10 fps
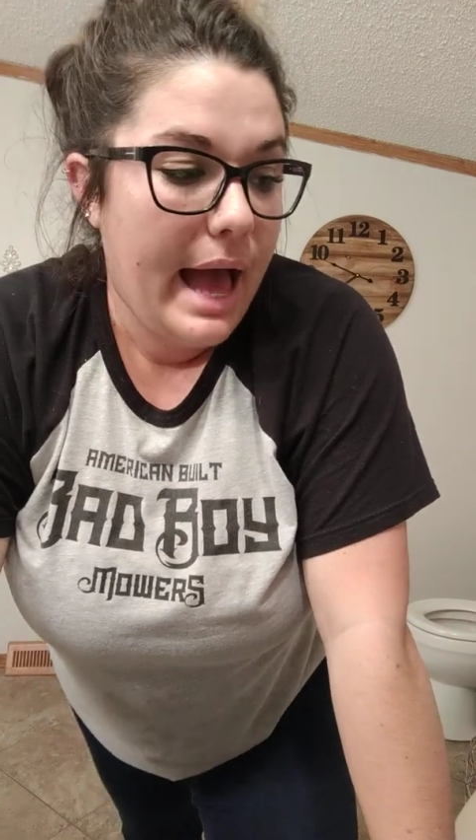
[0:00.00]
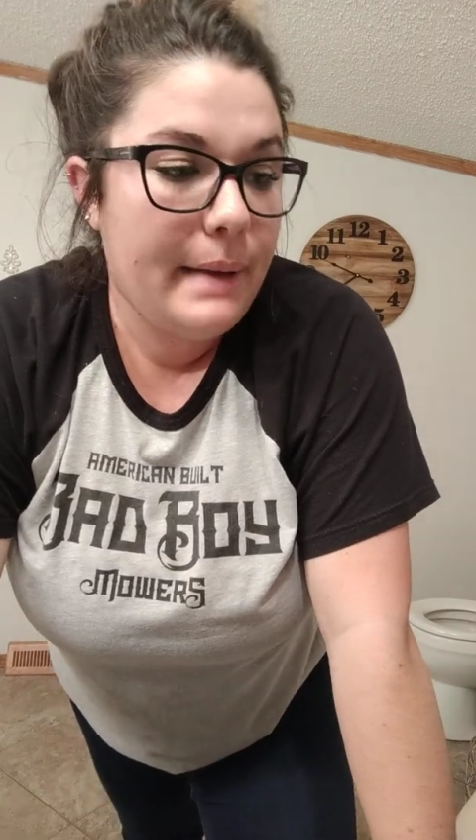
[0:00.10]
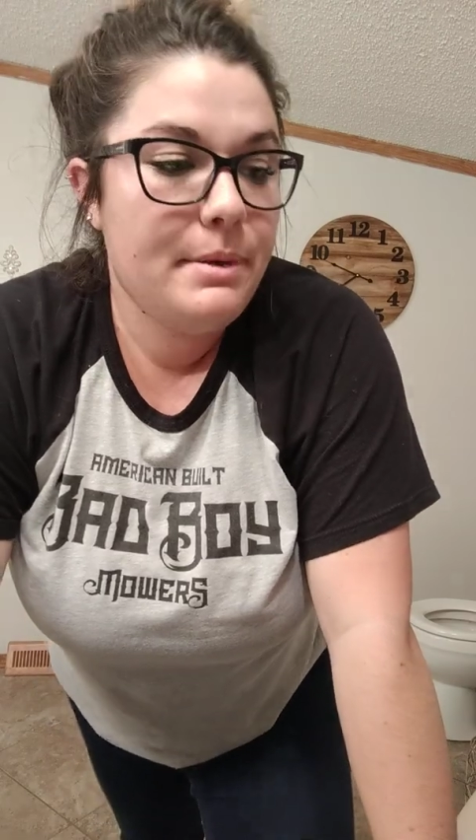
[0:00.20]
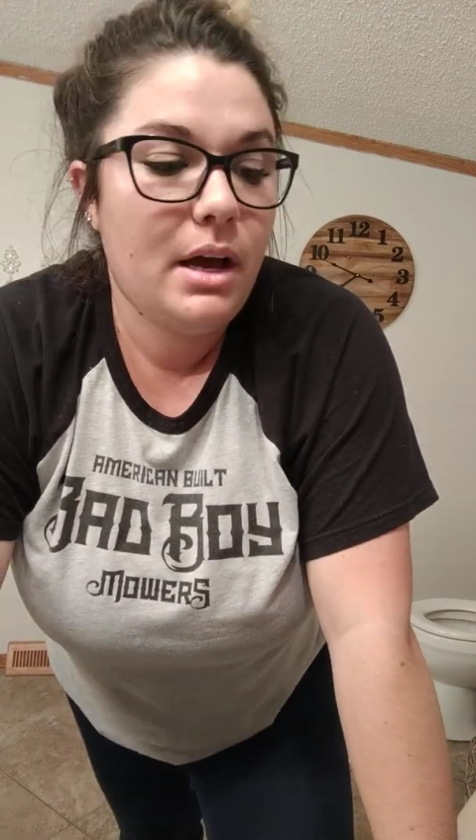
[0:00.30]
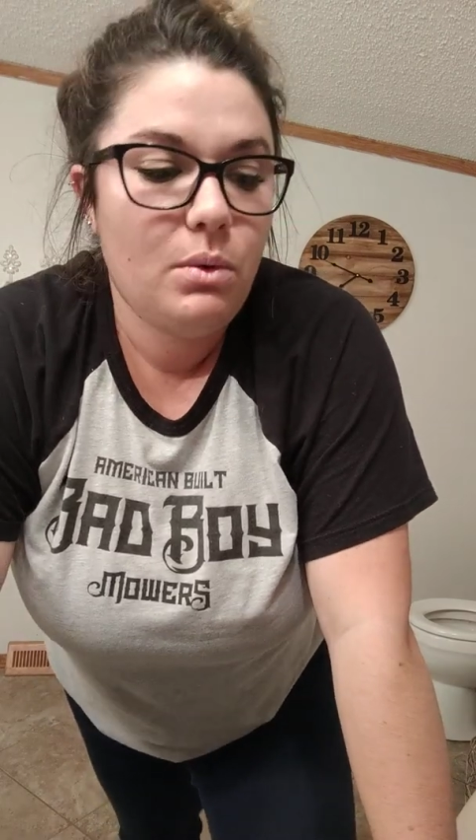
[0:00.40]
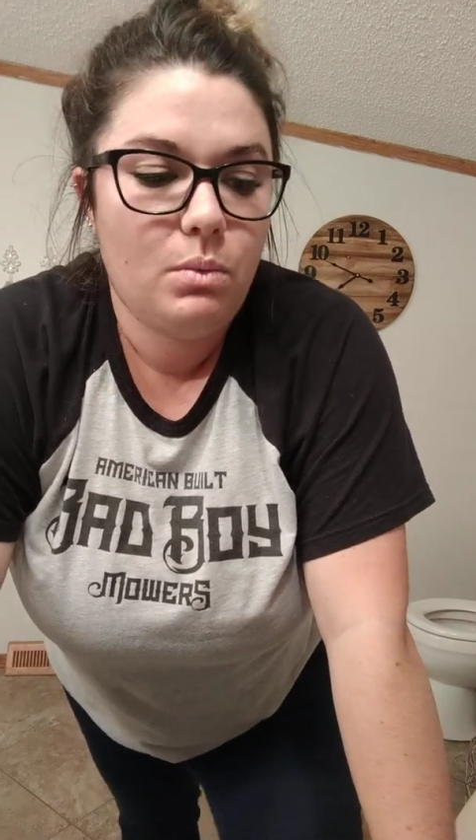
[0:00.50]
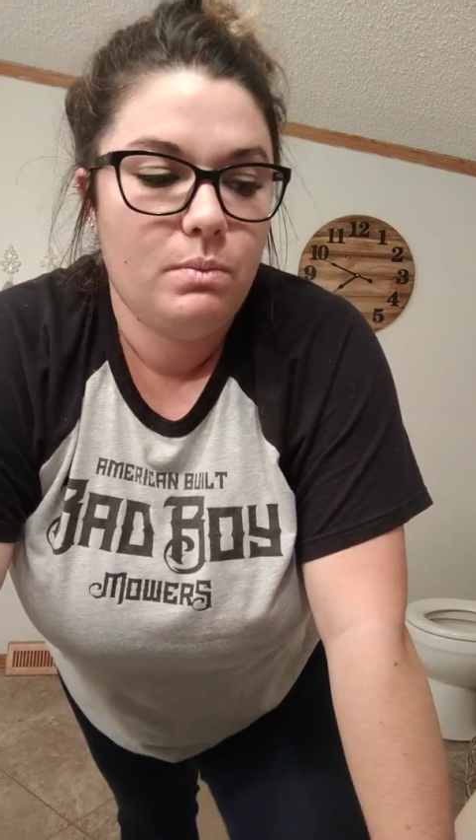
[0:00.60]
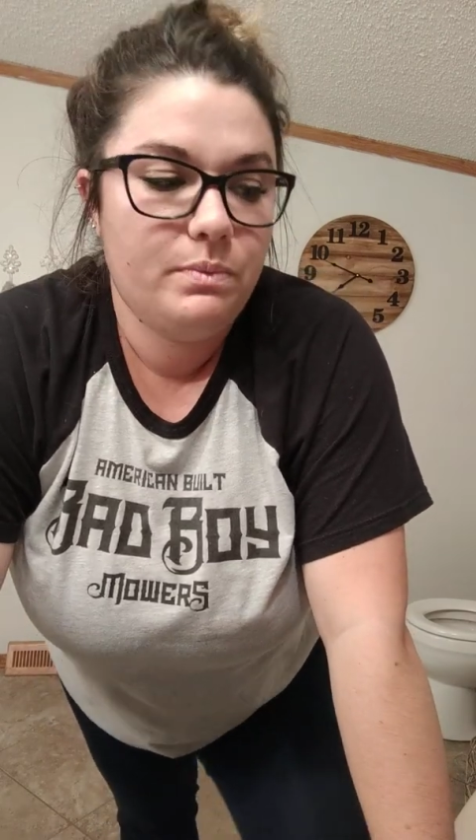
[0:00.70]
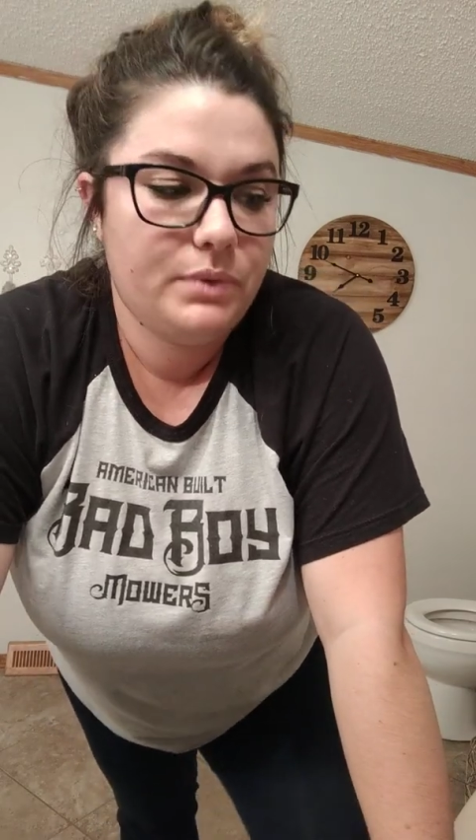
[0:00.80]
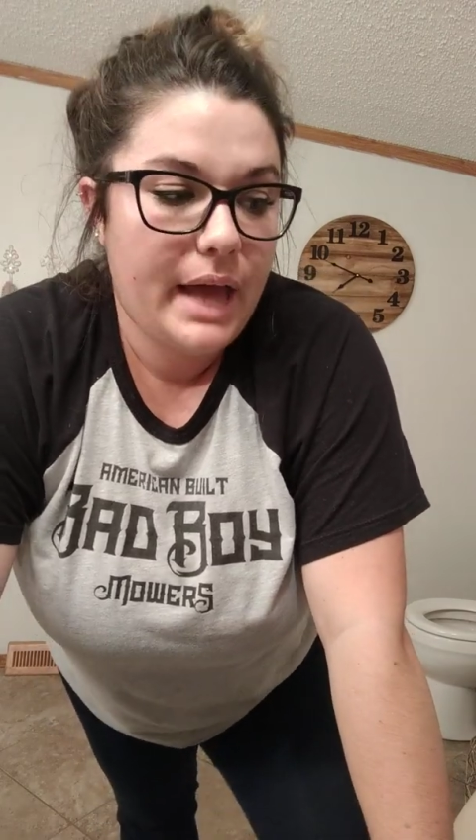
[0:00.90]
I'm not
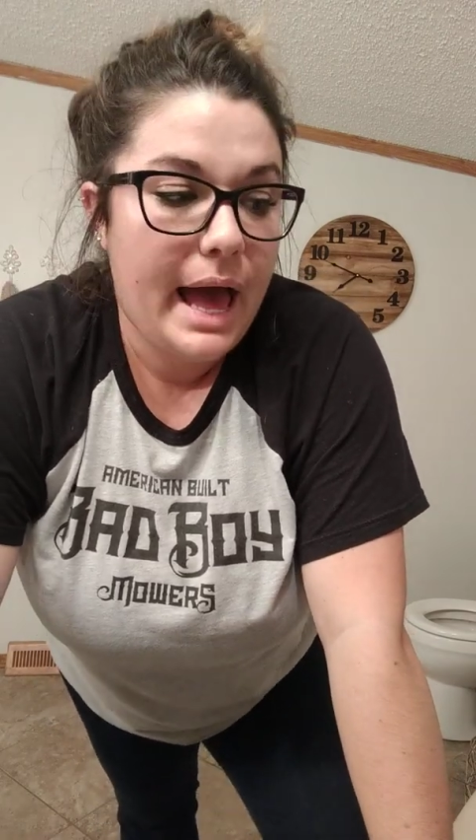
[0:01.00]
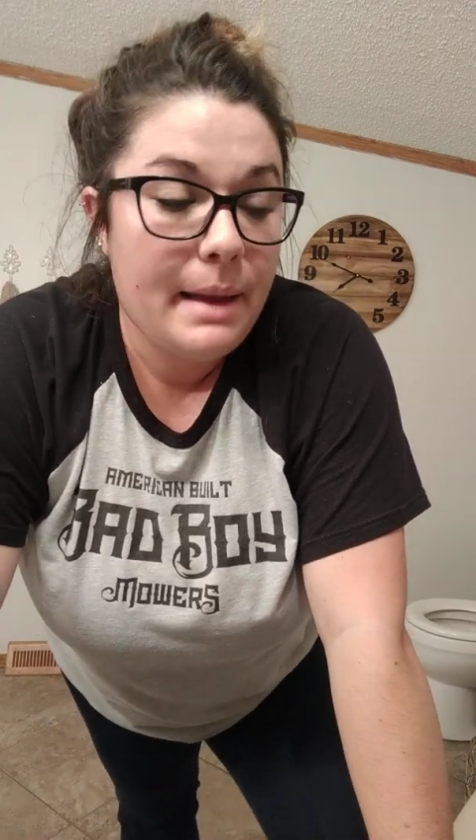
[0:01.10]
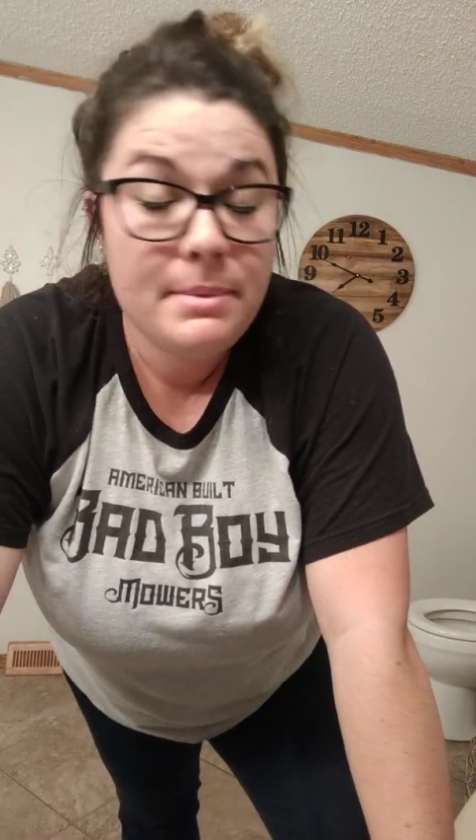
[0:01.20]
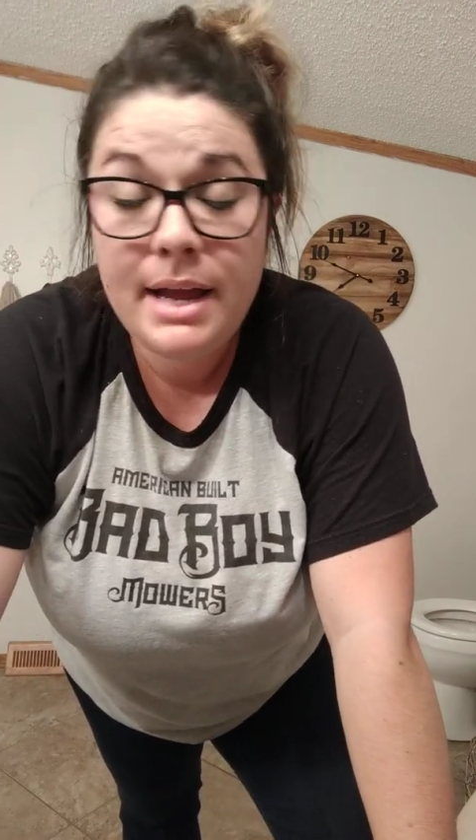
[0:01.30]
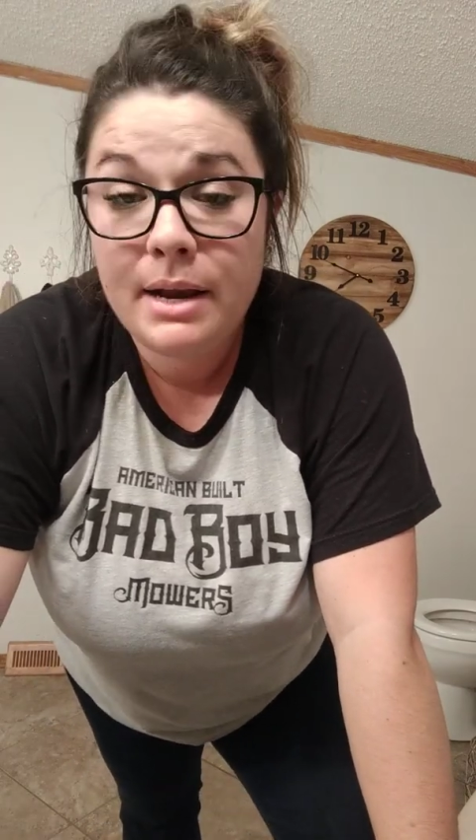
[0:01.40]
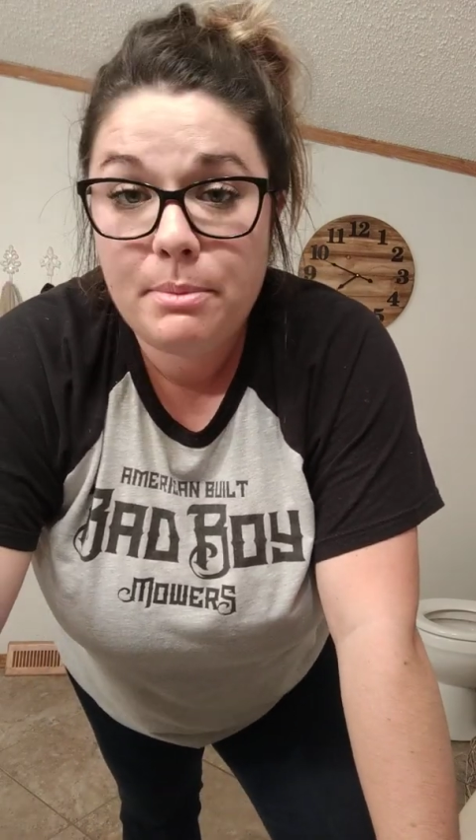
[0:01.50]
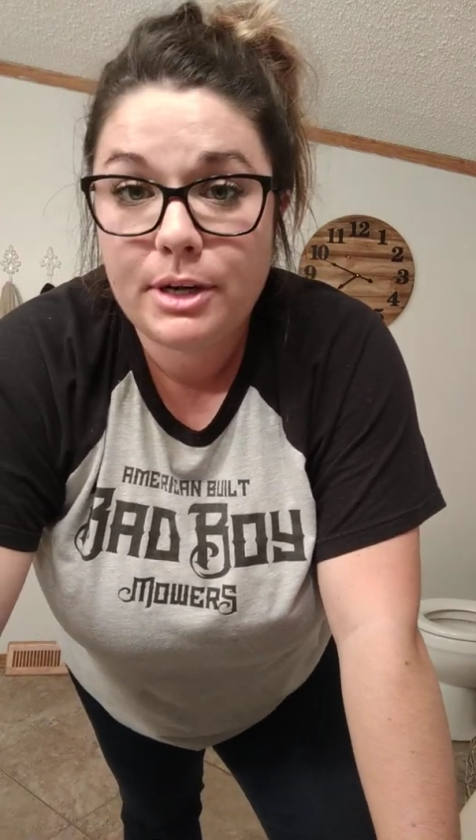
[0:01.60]
I'm not